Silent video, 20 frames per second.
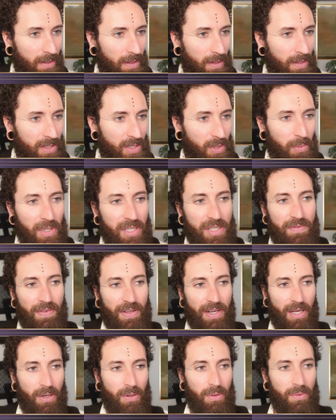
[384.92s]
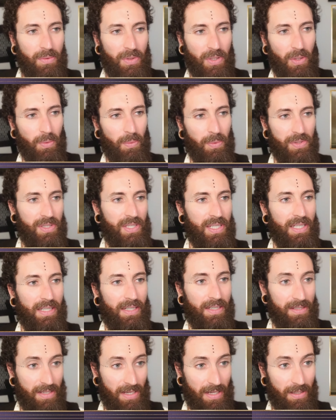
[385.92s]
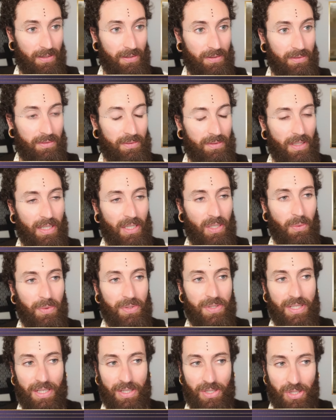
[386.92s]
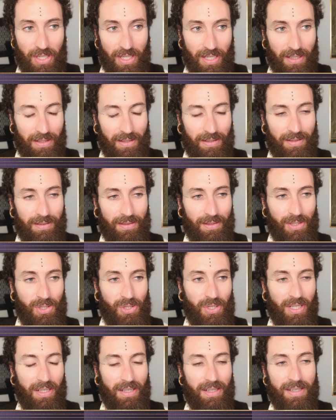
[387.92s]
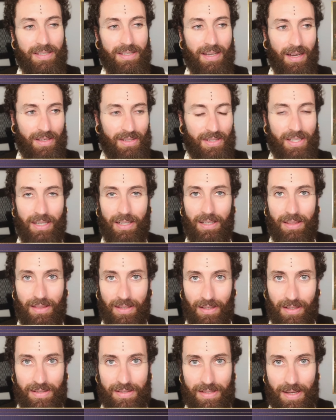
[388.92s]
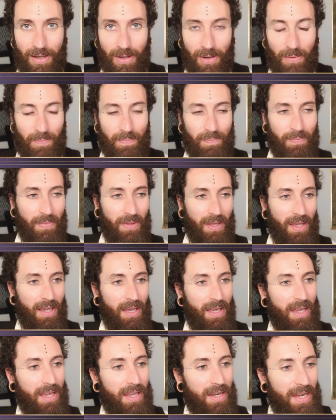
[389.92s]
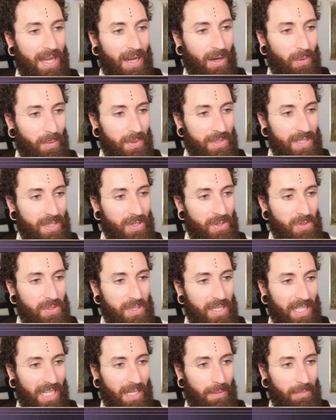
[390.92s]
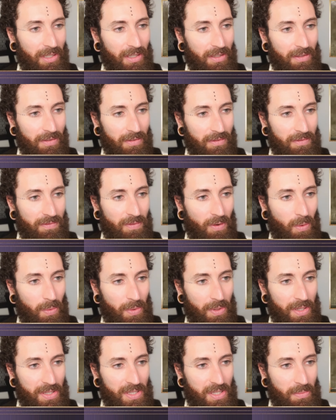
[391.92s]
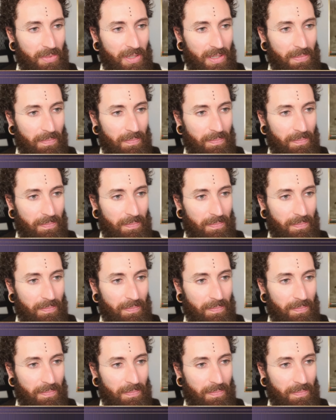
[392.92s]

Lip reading: So in this video, you will see a gazelle and you will see a cheetah. The cheetah is hunting the gazelle. Now, what's interesting, and I'm going to forward this a bit,